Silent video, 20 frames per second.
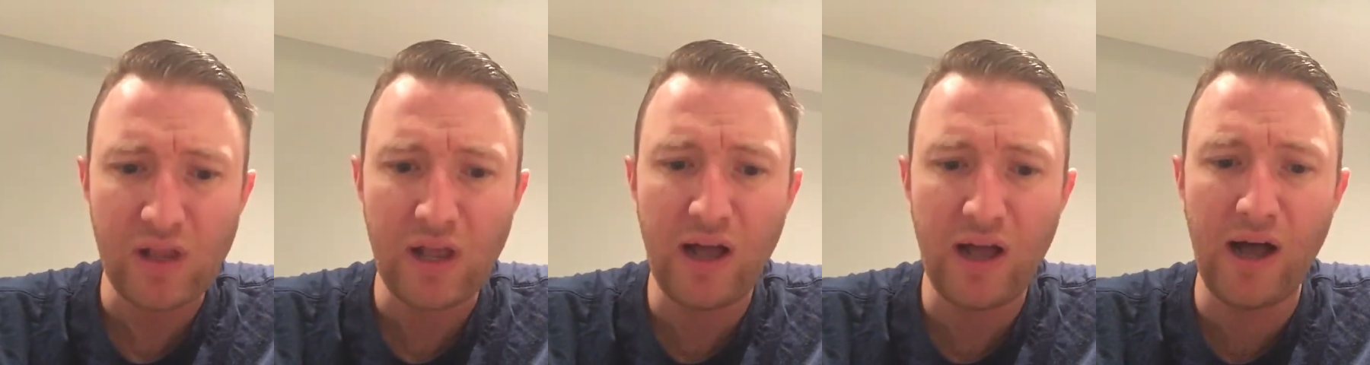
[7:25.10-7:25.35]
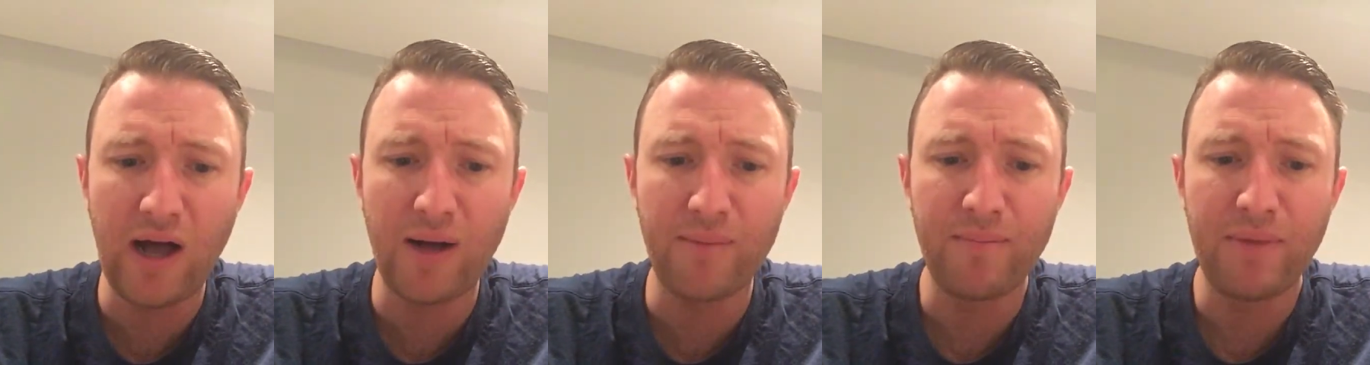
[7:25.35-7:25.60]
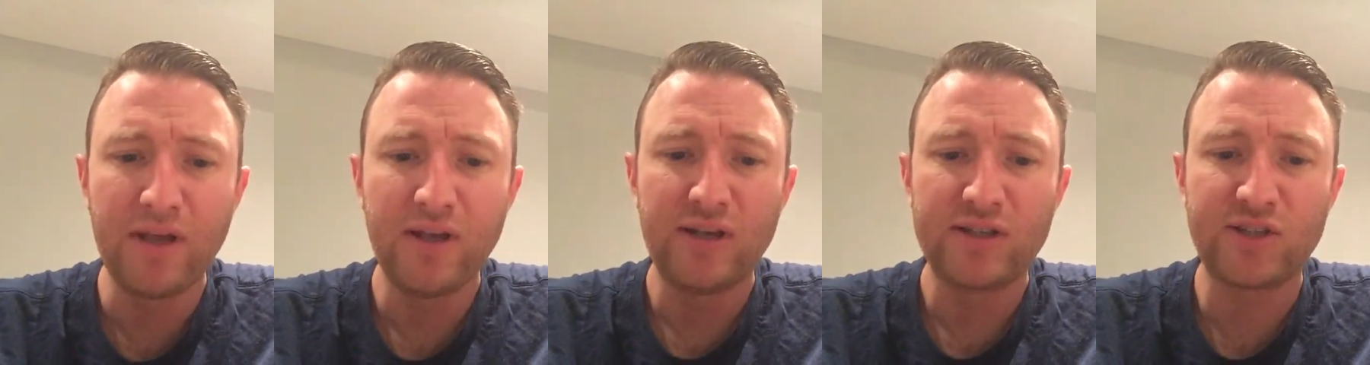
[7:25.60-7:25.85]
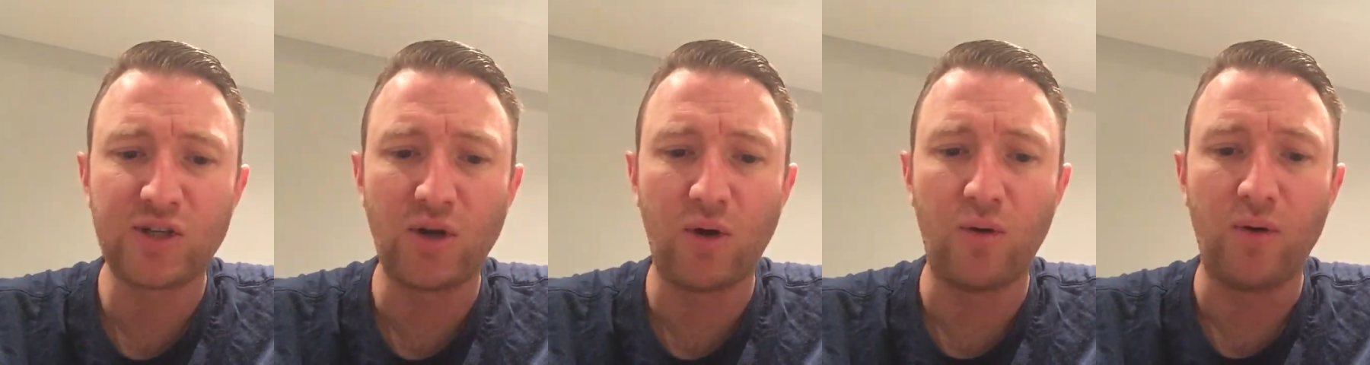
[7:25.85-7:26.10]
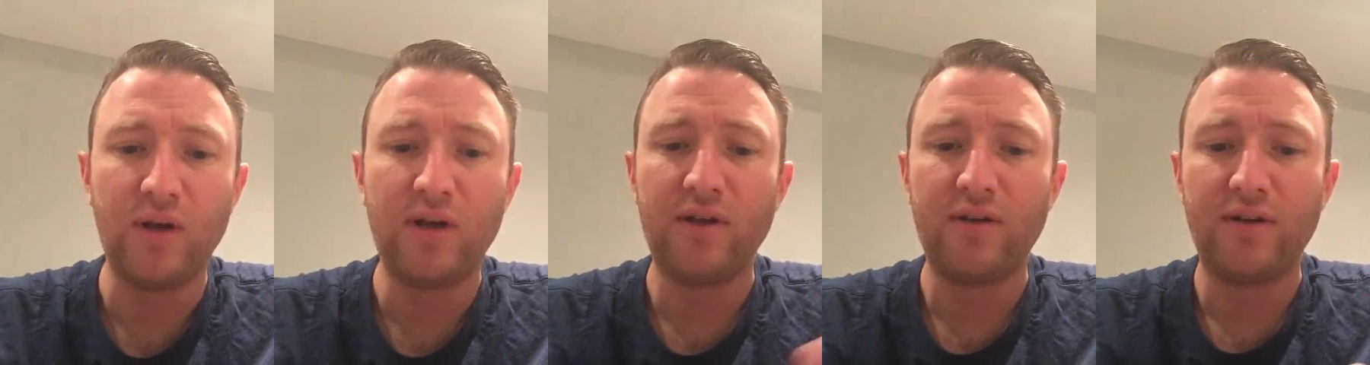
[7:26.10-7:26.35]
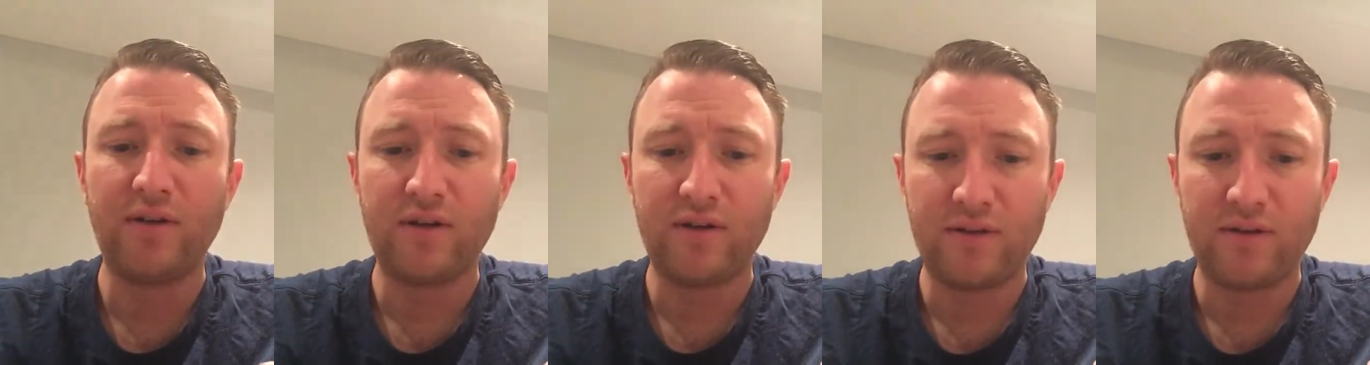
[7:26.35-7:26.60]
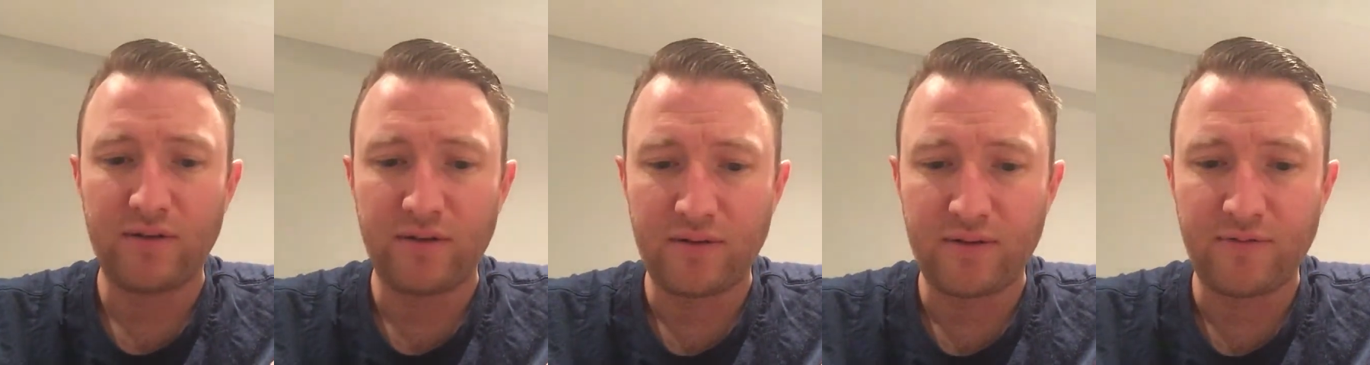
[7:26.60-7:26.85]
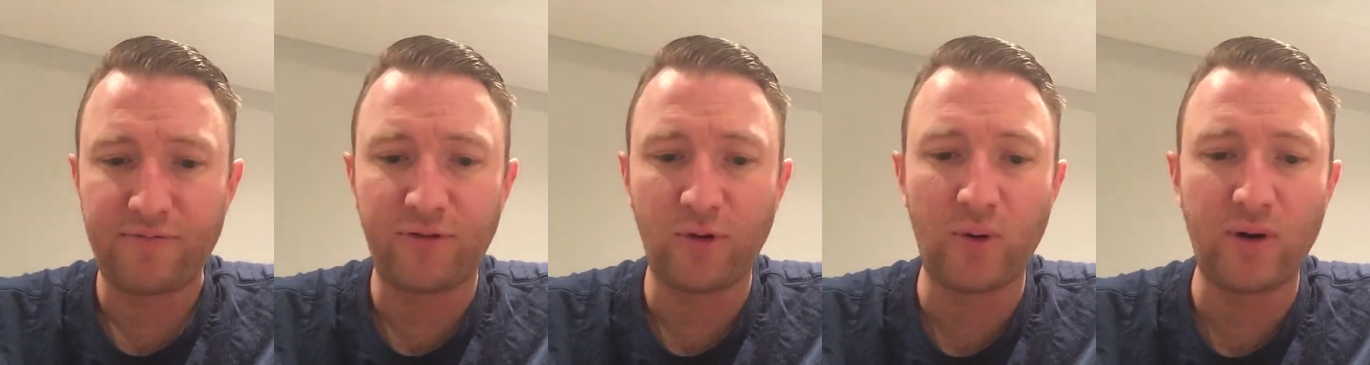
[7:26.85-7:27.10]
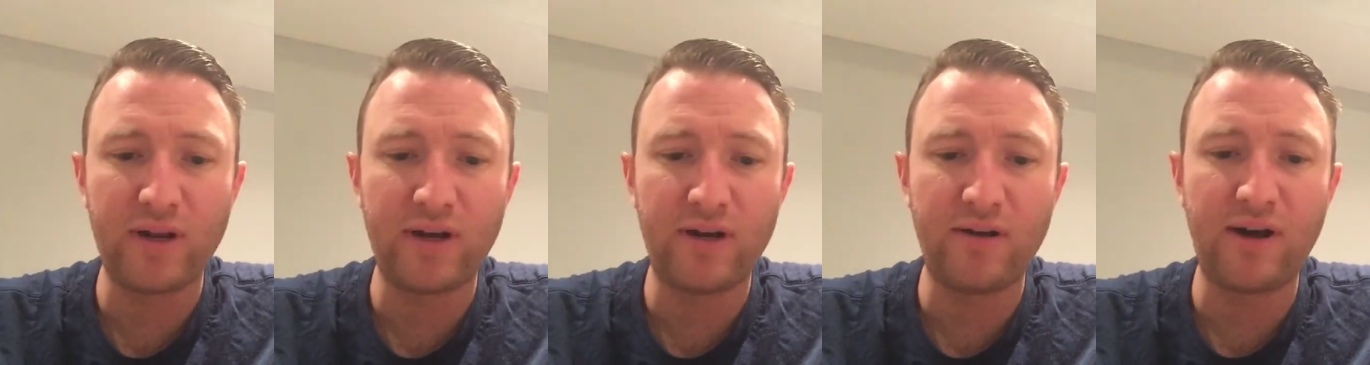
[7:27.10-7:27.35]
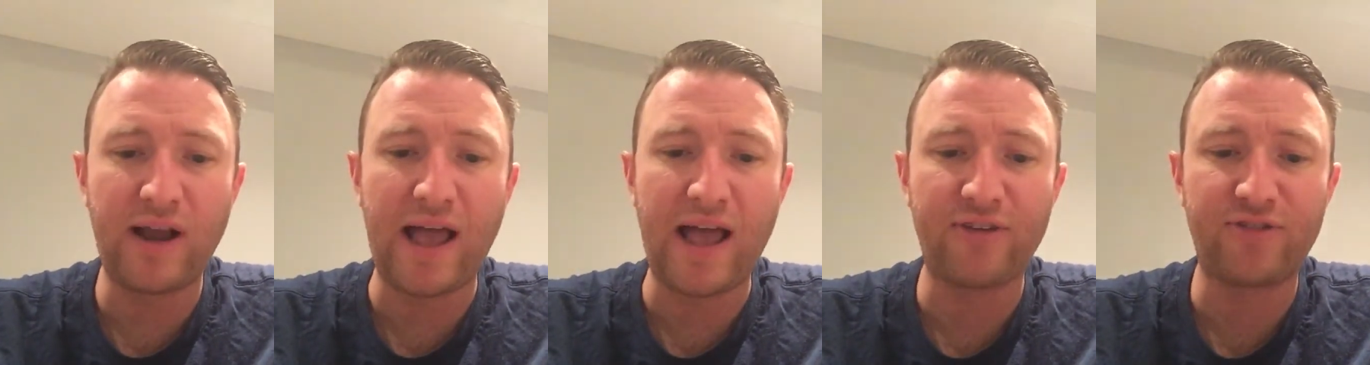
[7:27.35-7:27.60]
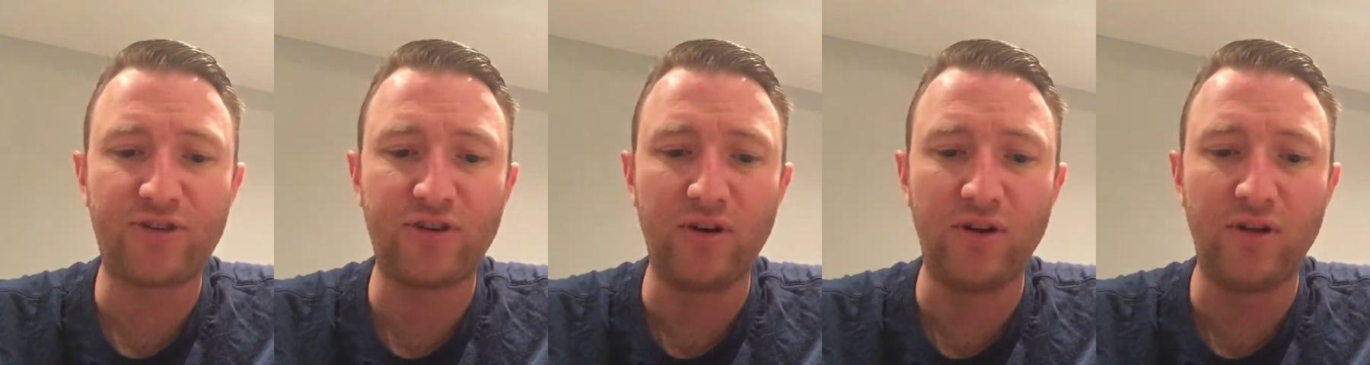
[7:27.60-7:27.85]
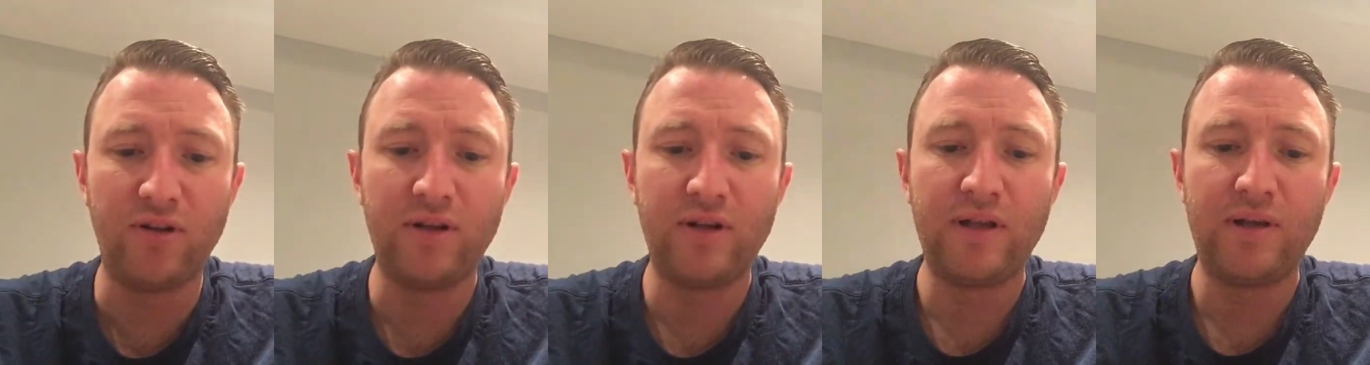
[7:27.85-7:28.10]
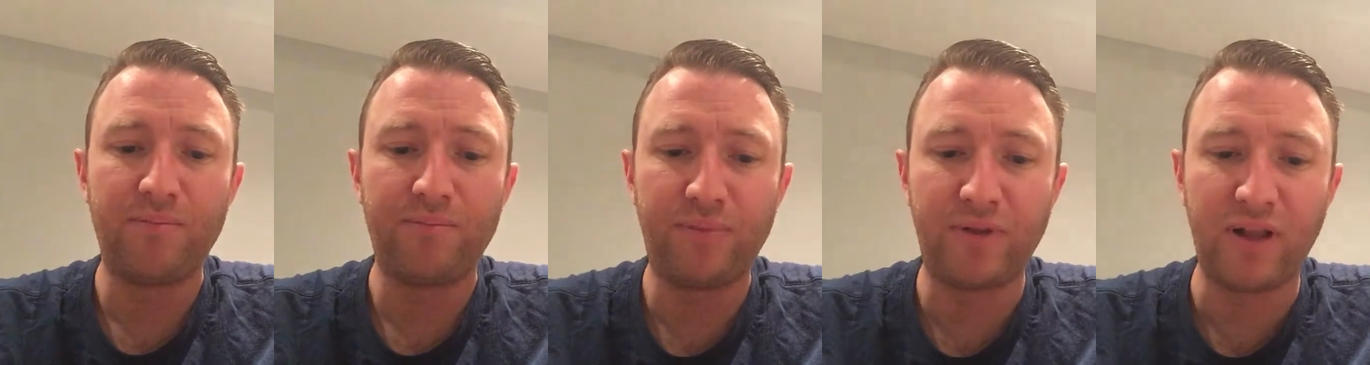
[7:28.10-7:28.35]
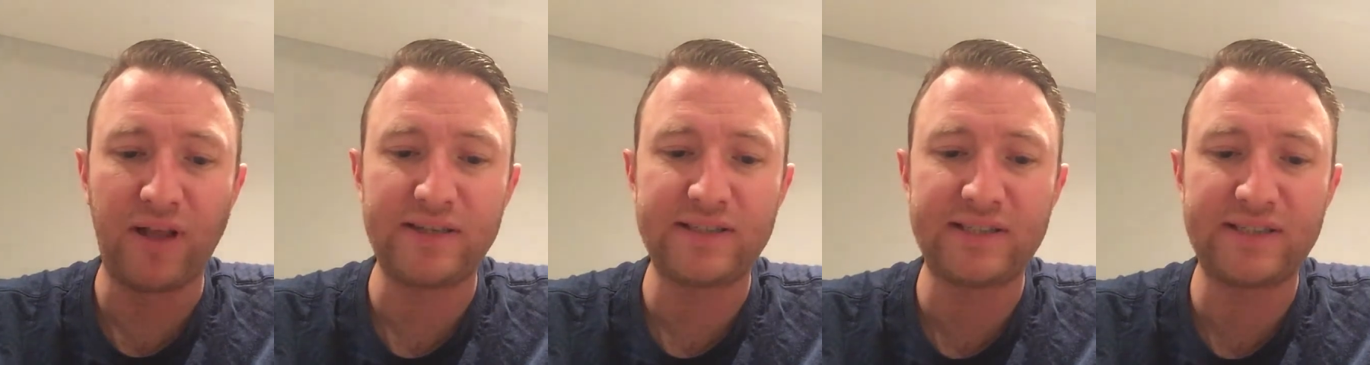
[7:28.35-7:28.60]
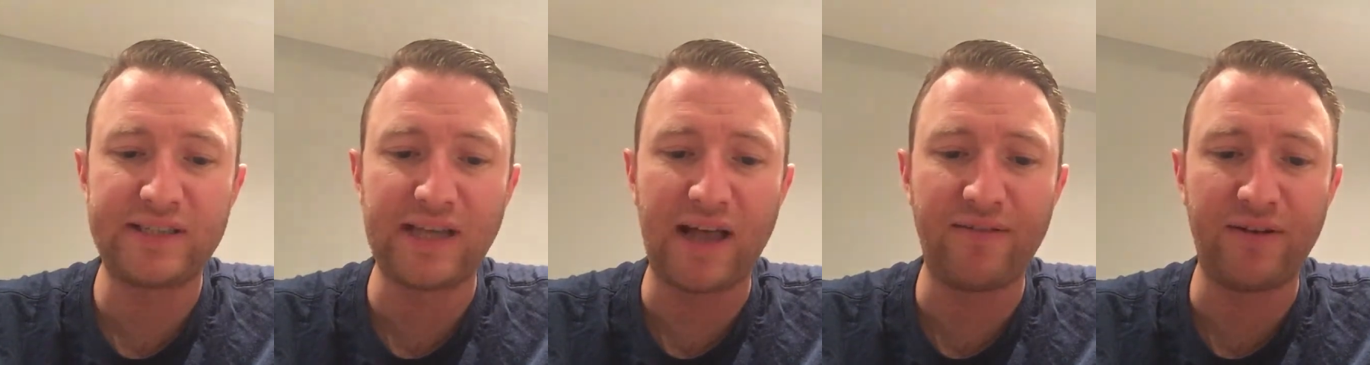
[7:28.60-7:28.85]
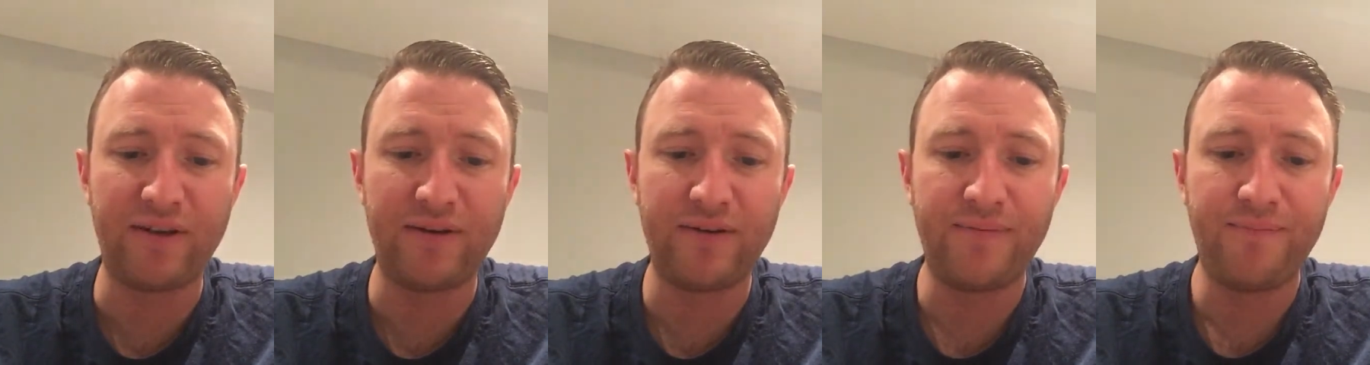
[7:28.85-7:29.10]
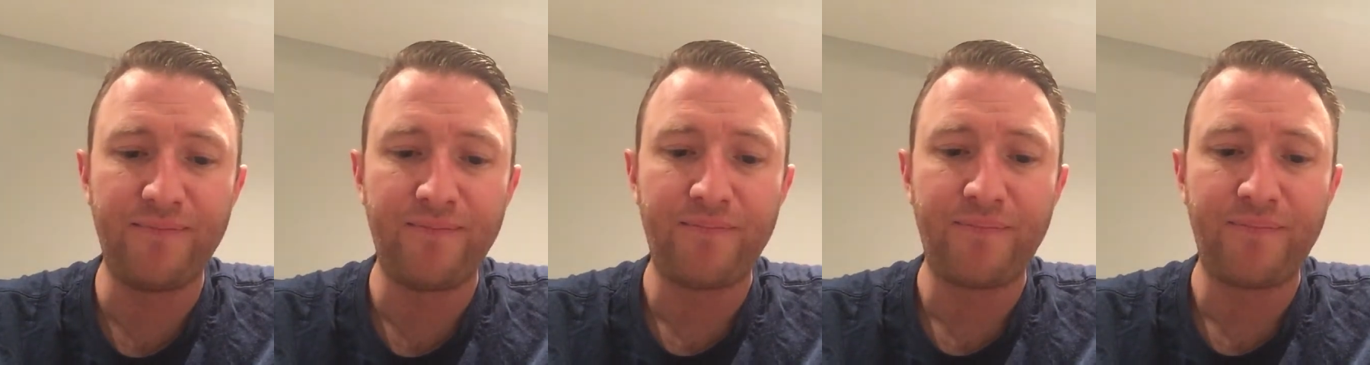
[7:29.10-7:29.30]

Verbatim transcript: Um, so Florida International plus seven.